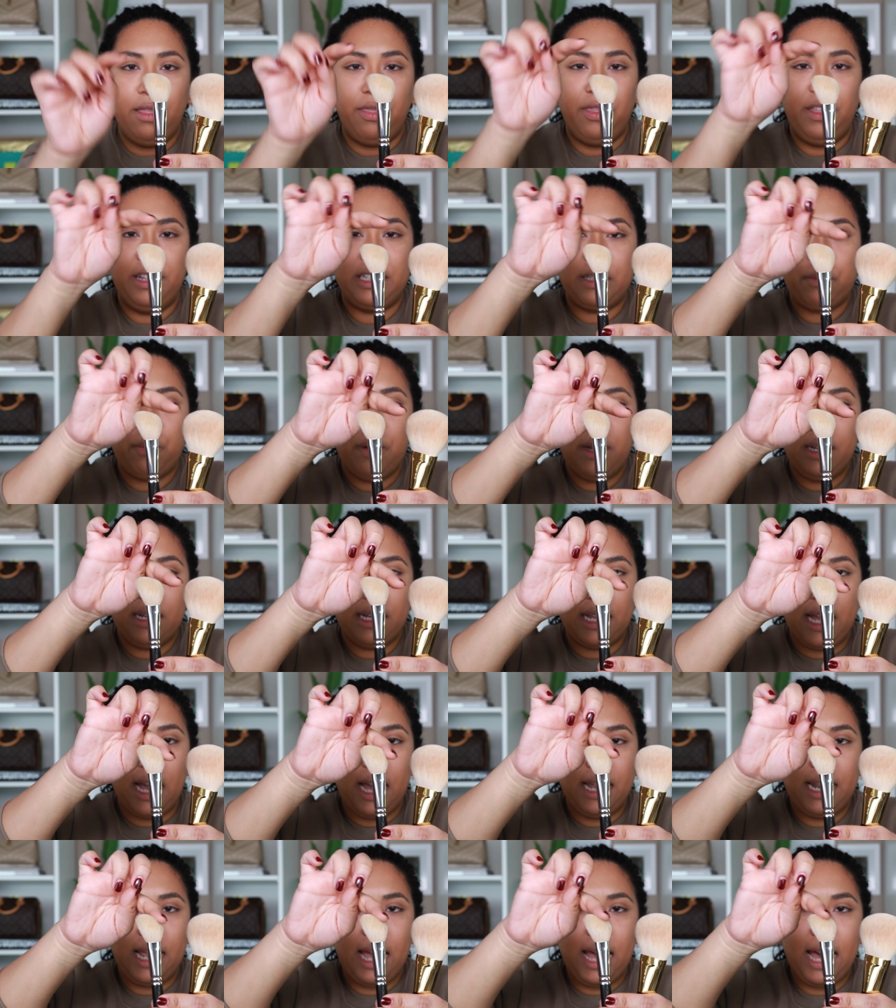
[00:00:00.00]
This one
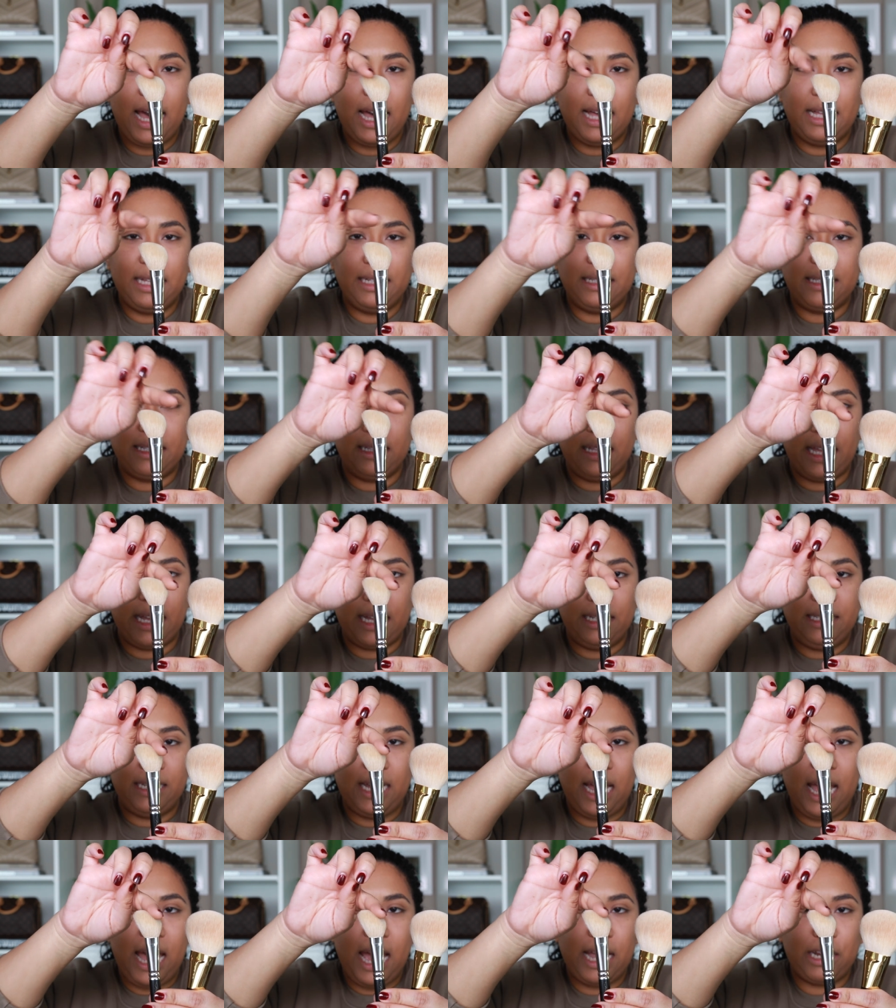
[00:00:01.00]
kind of has like a
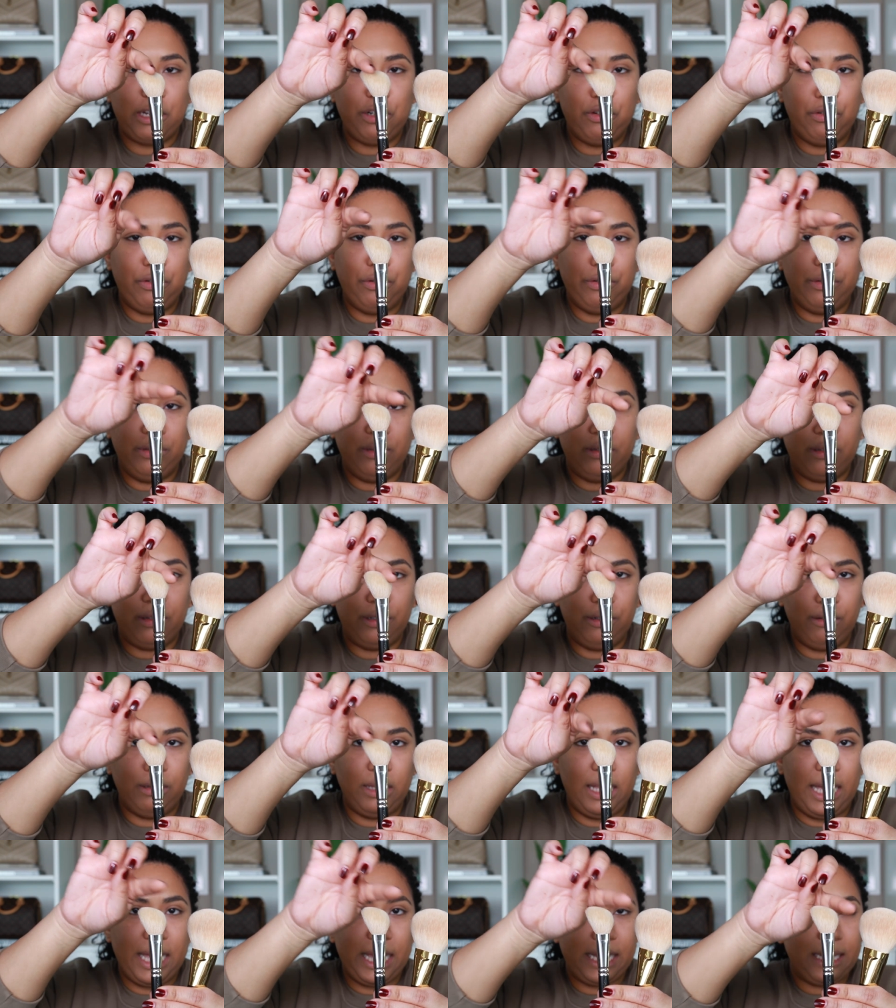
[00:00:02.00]
diagonal
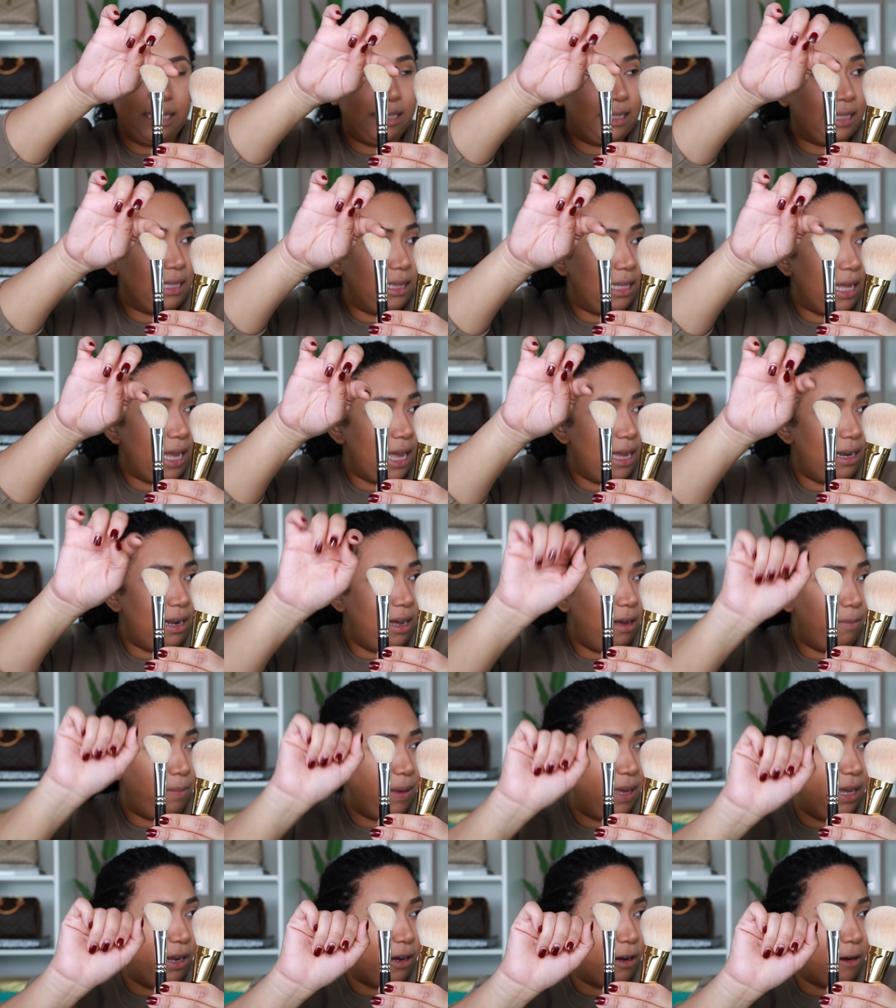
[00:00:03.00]
little like slant
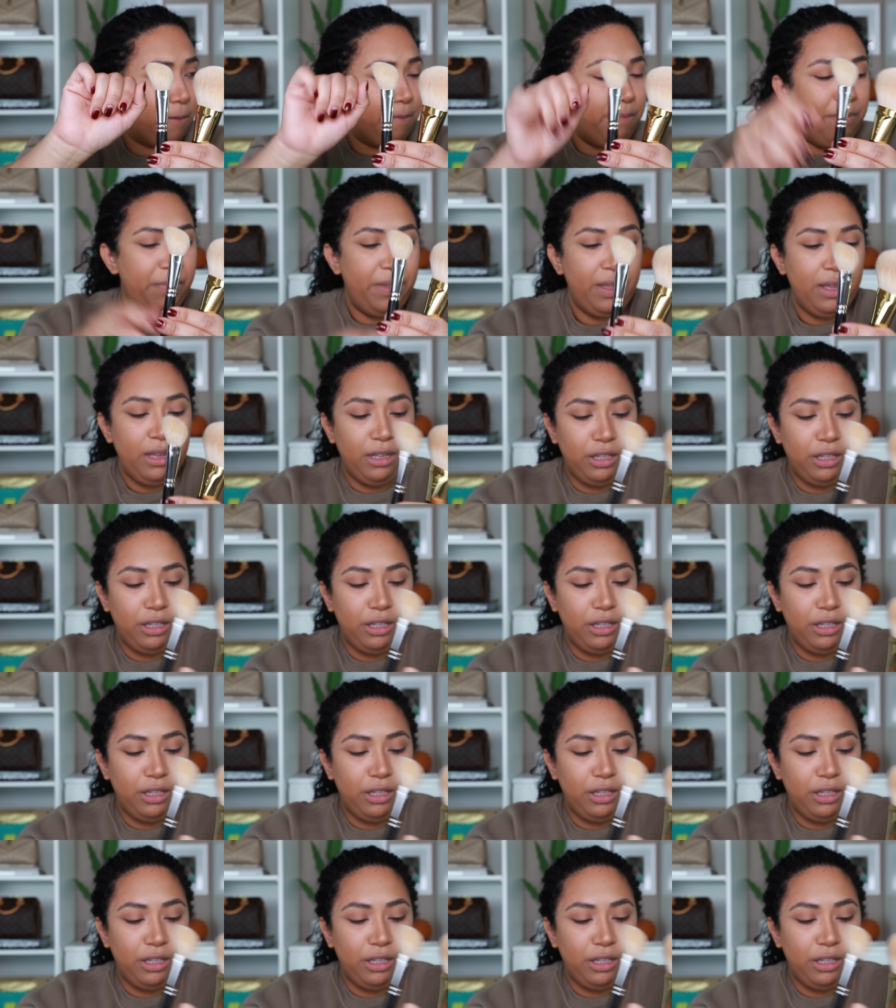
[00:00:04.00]
up here.